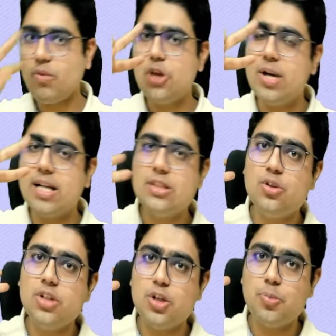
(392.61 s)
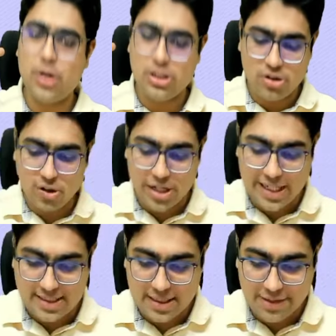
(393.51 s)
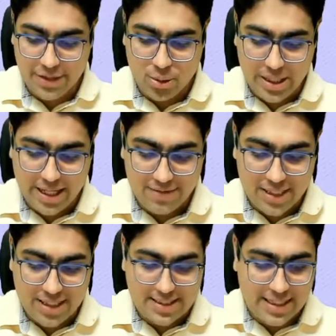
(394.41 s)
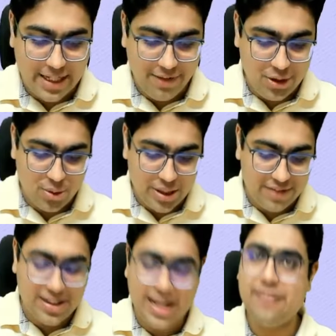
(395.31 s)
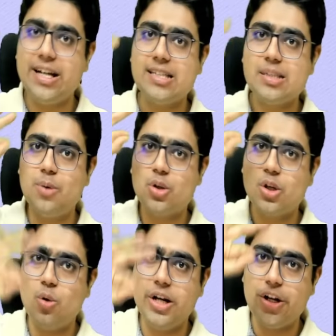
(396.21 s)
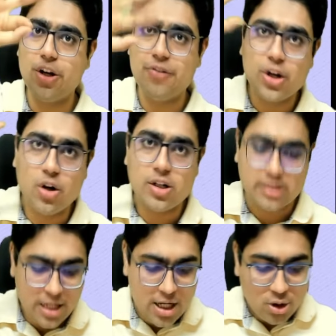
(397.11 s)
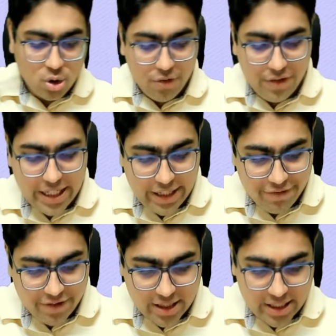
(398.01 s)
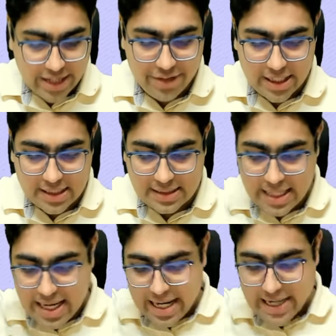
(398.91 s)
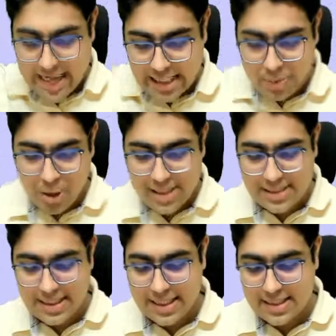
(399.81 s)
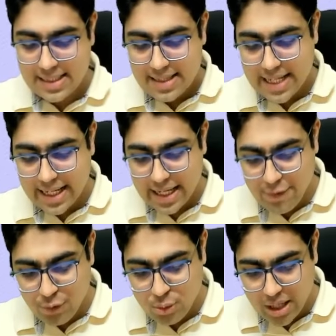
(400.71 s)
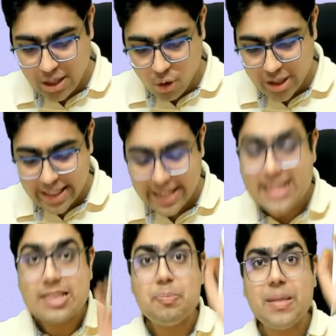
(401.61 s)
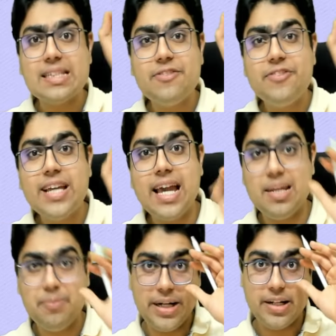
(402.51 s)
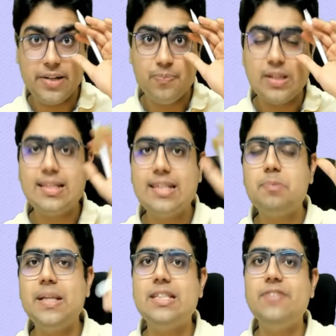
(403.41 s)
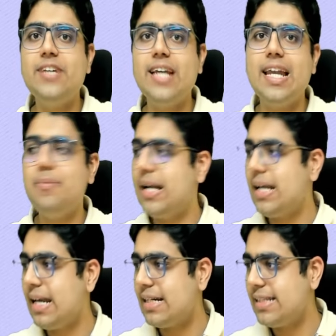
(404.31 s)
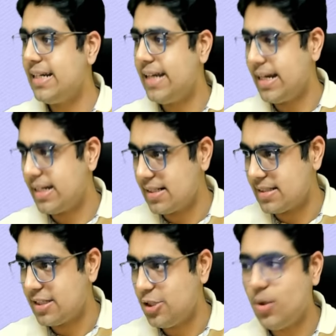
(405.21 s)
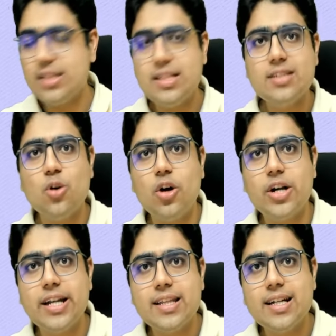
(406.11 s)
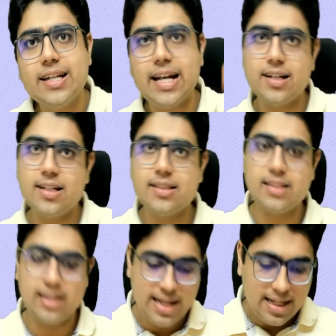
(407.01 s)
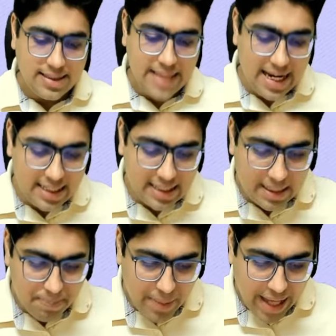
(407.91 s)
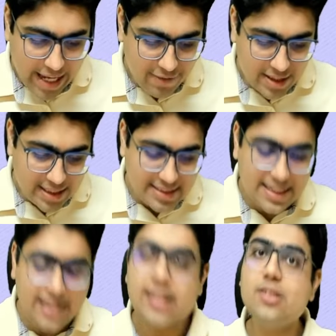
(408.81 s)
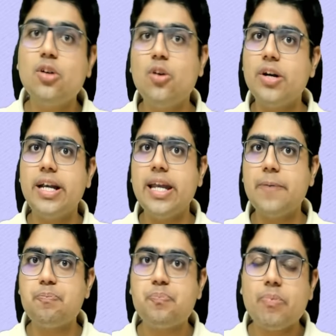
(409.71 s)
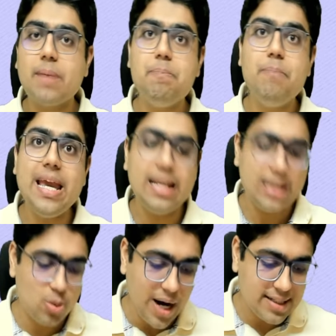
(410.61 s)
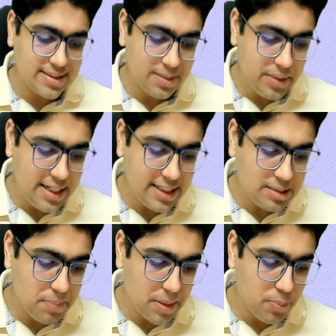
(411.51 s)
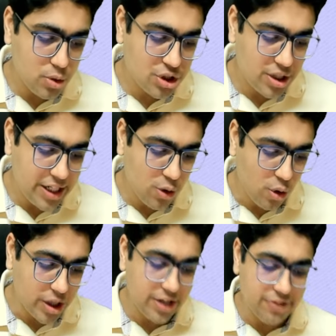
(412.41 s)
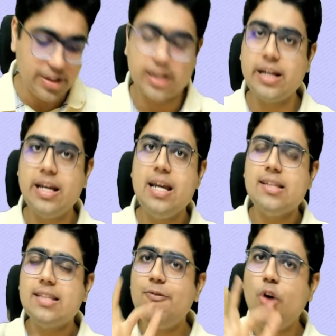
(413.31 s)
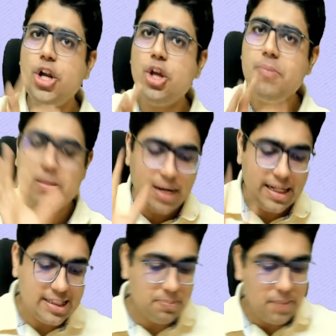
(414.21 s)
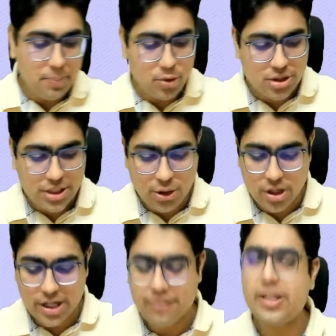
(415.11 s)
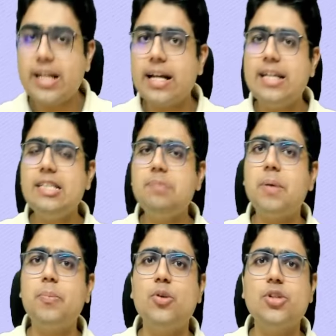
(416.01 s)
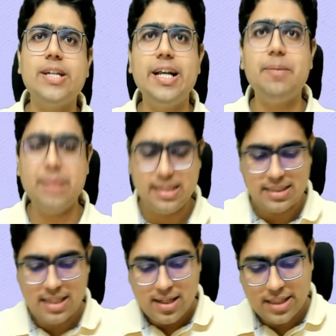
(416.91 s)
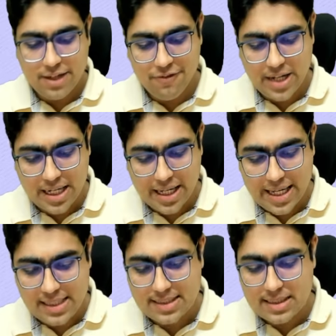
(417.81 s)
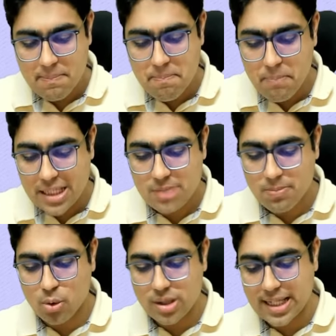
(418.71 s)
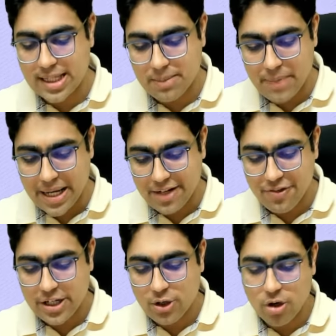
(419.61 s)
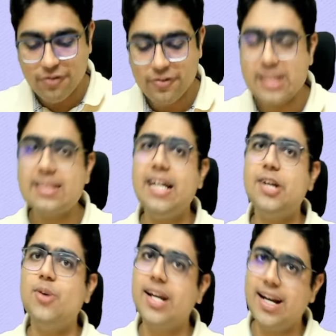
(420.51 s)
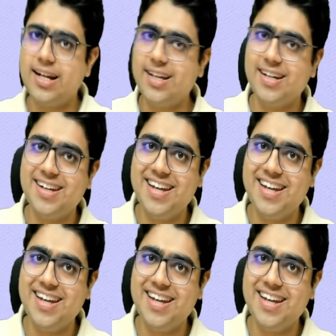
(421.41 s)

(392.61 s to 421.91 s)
You understood the 2 points or not? Yes, sir. We don't have the understanding, we don't have the evidence about the quality of records. So we need further evidence. Next point says that if you are auditing a specific element, sir, specific element, let's say debtors, you are just auditing the debtors, then complying with the standards on auditing may require some disproportionate audit work. So what do you mean by disproportionate audit work? Disproportionate means the work is much more than the benefit or fees that you are getting.